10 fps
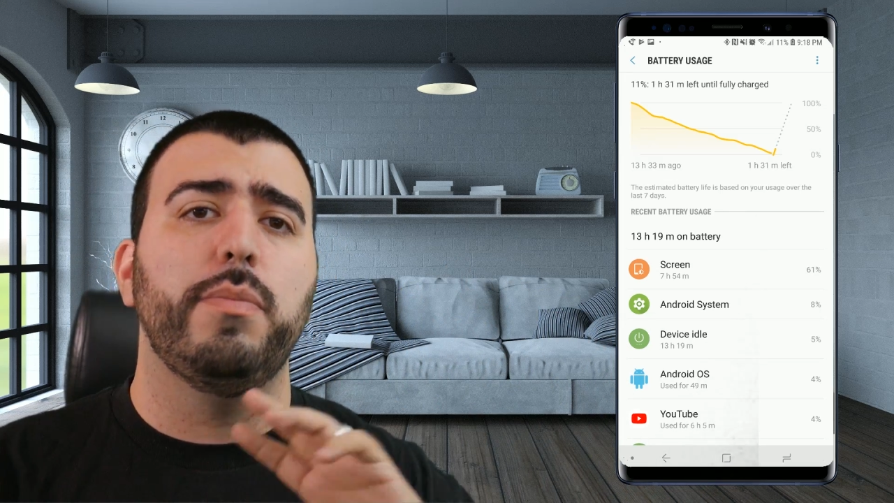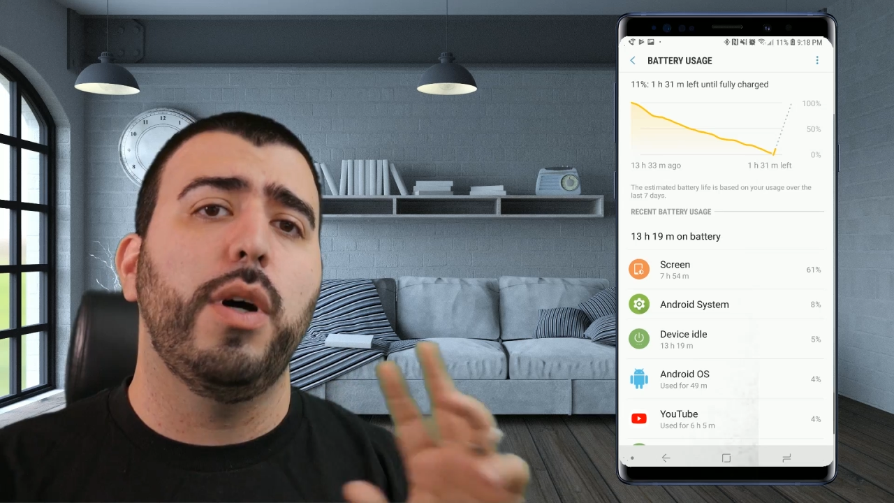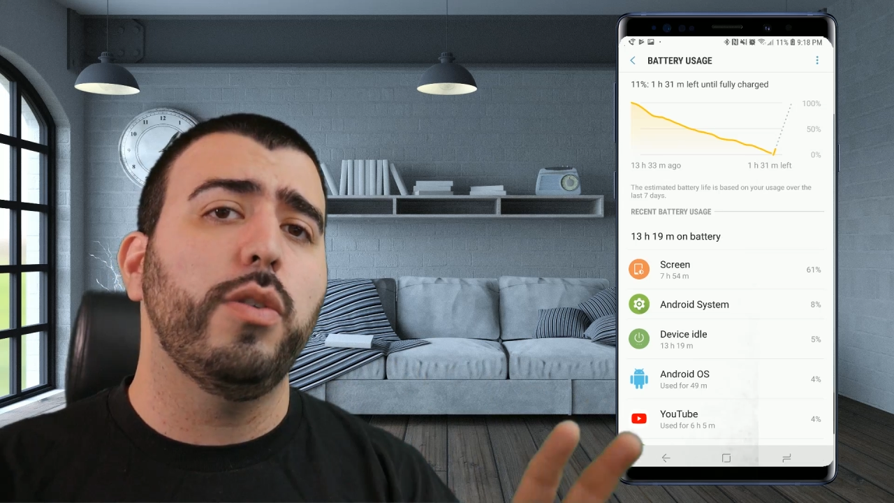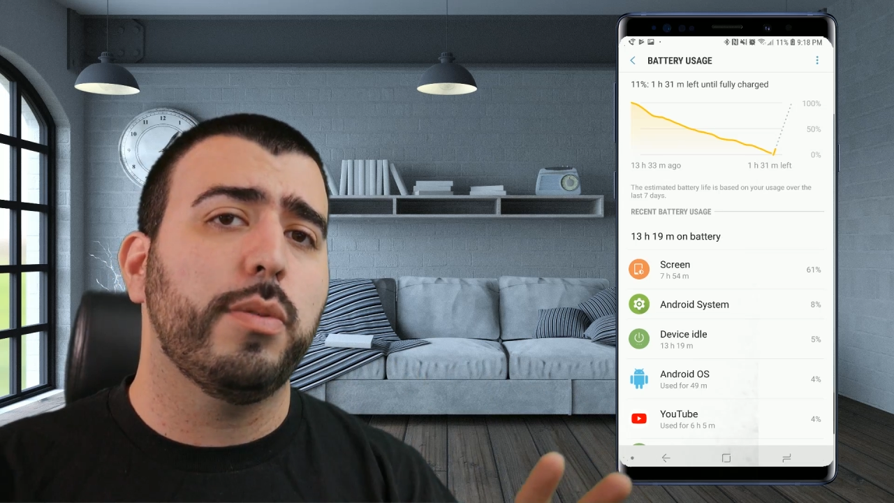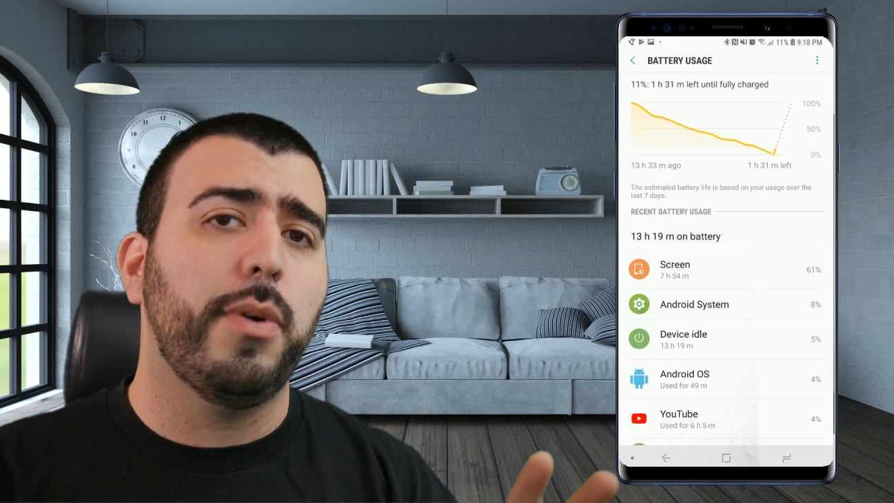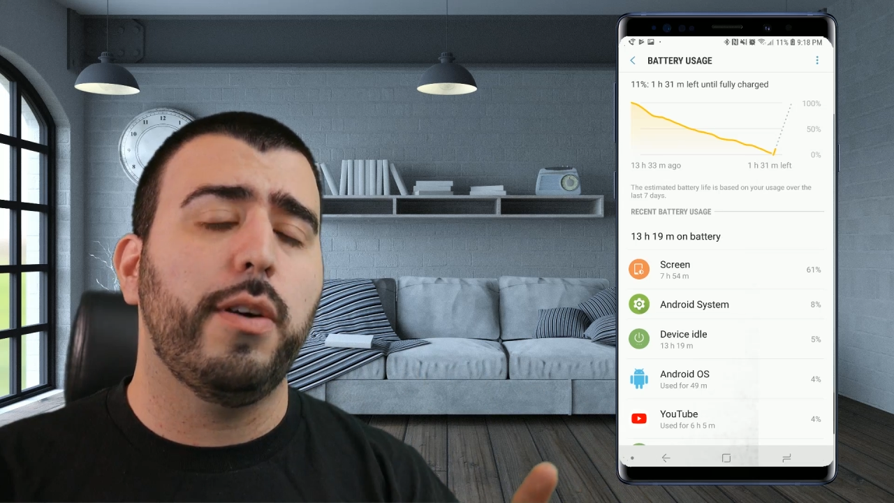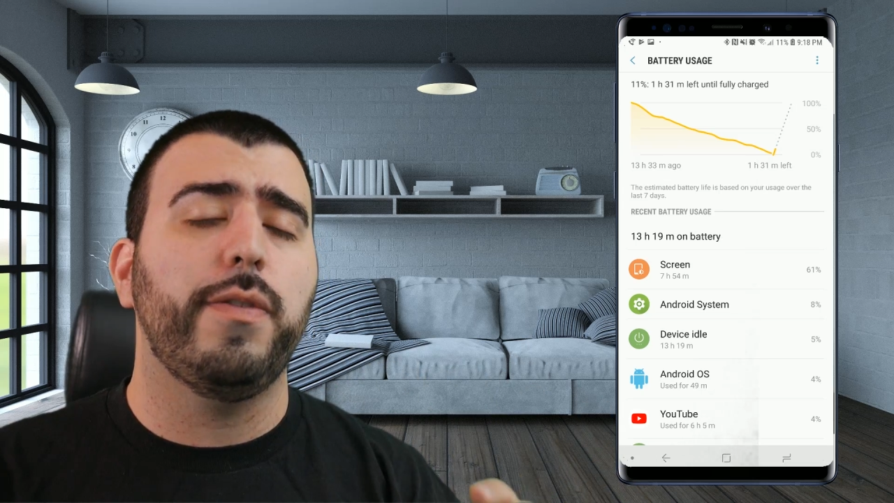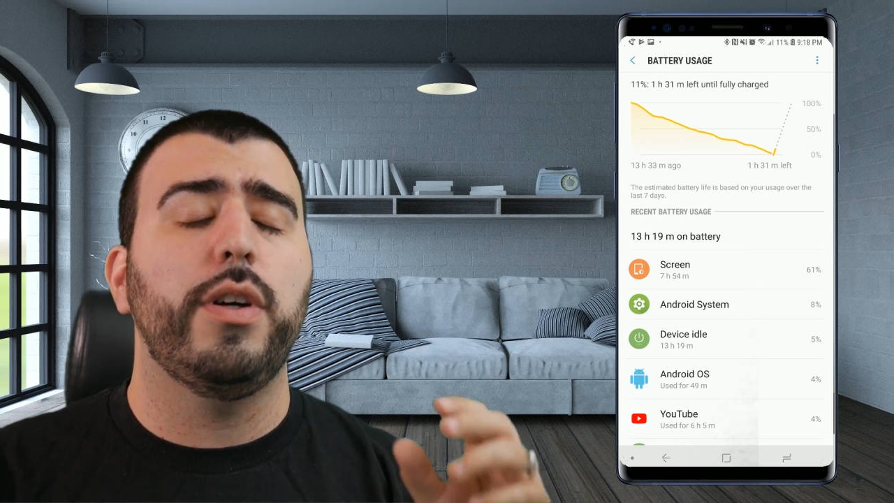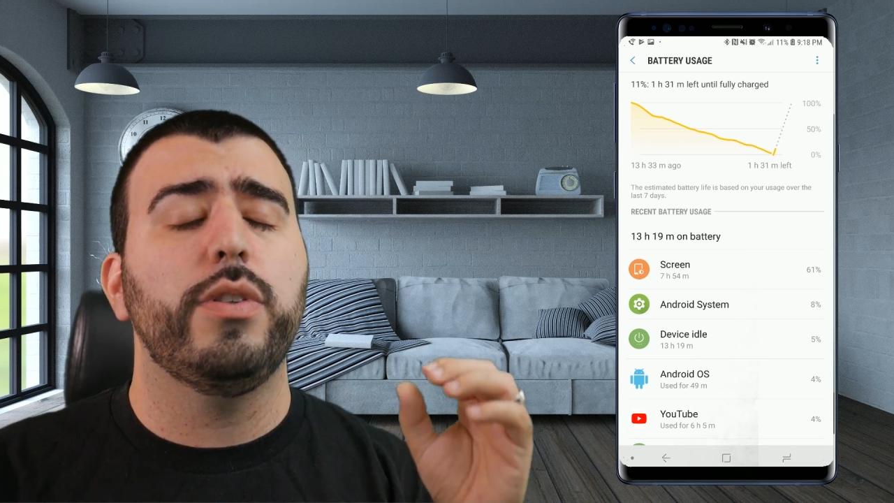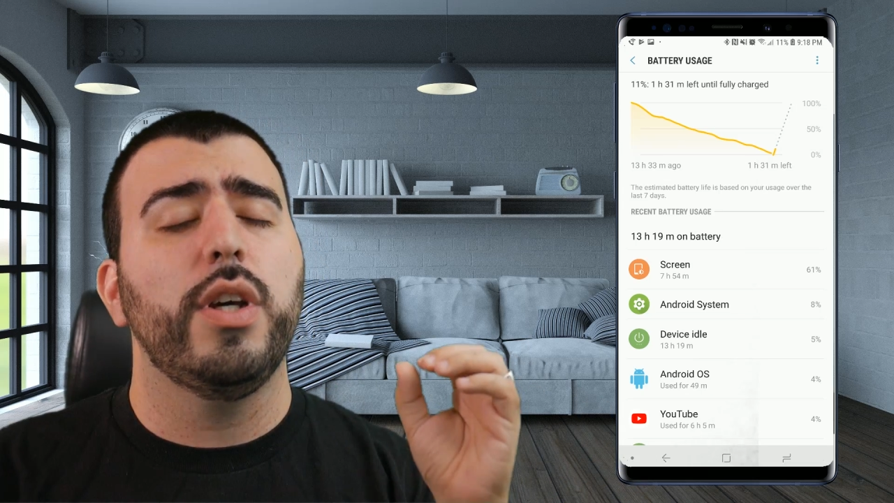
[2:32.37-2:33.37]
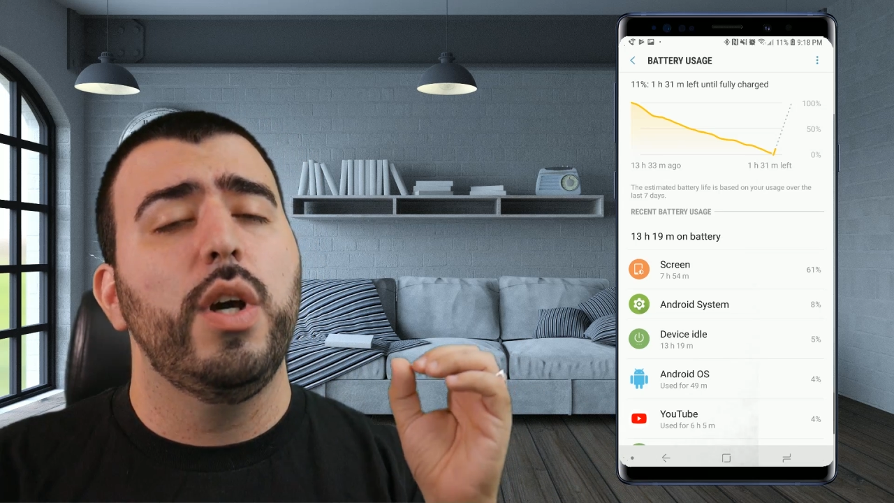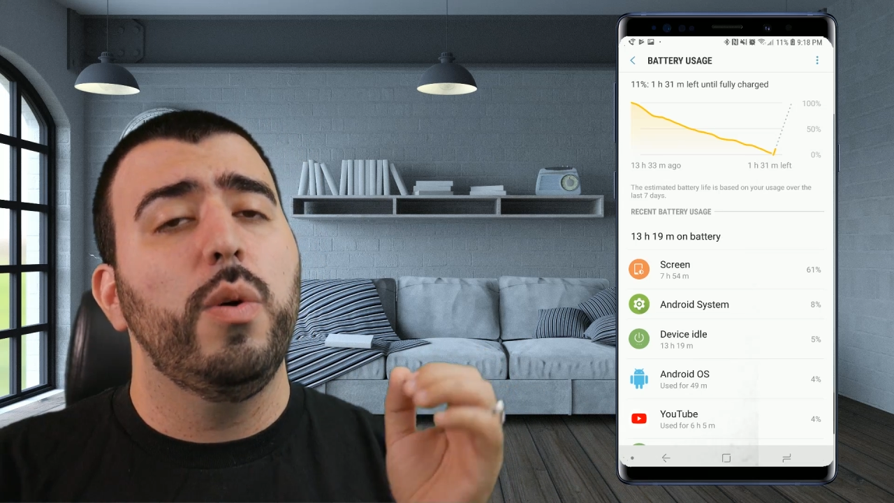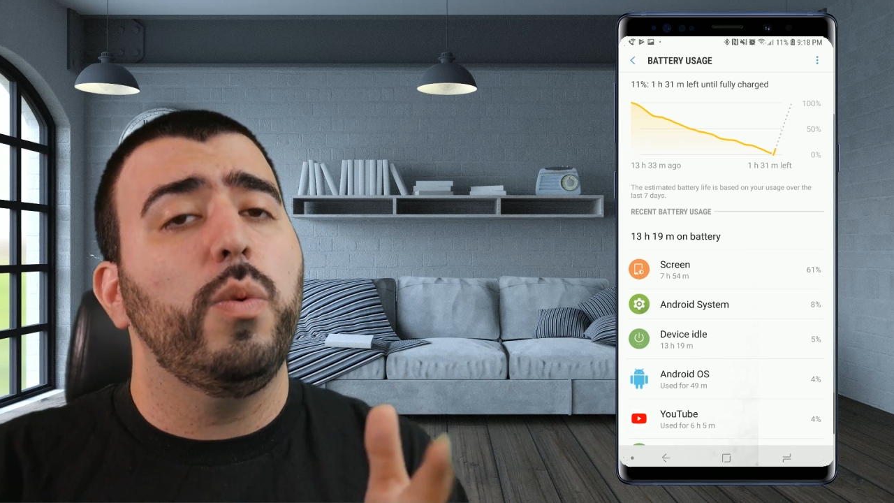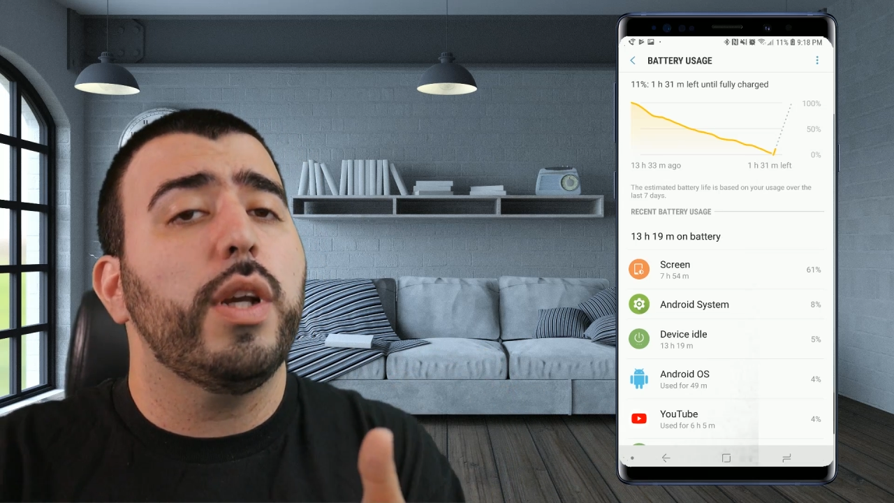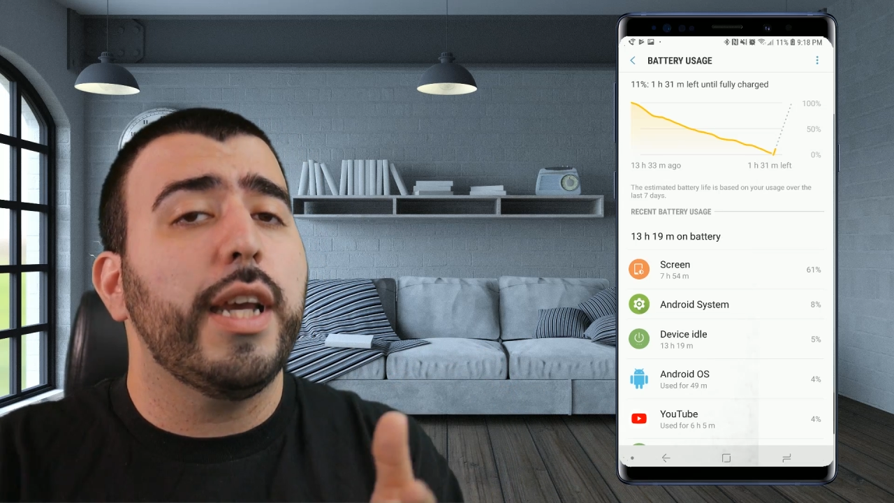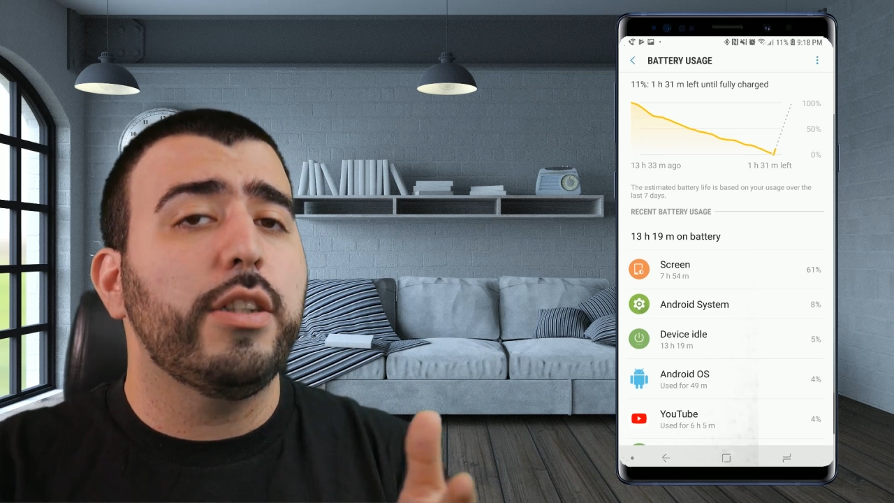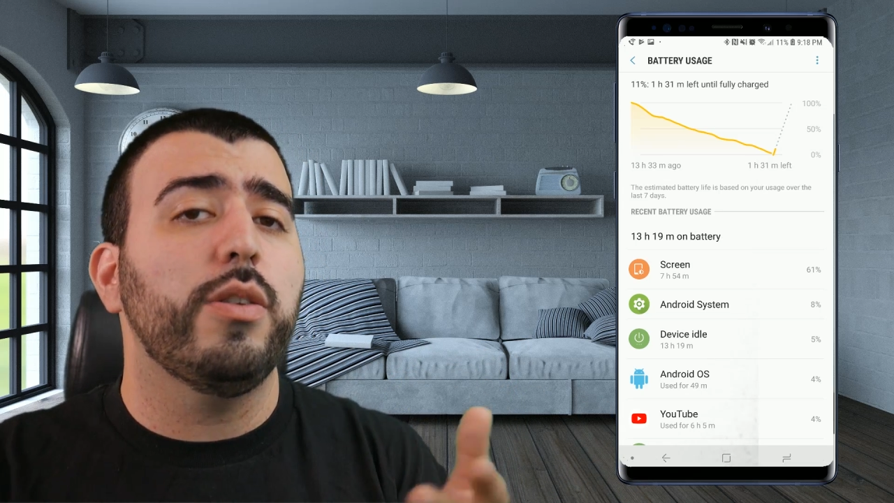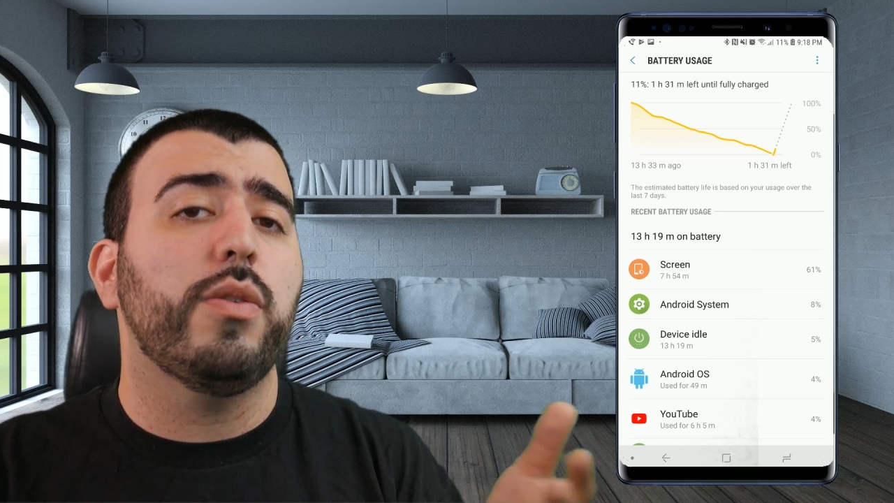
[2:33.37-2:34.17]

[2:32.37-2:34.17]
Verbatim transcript: Most smartphones will get you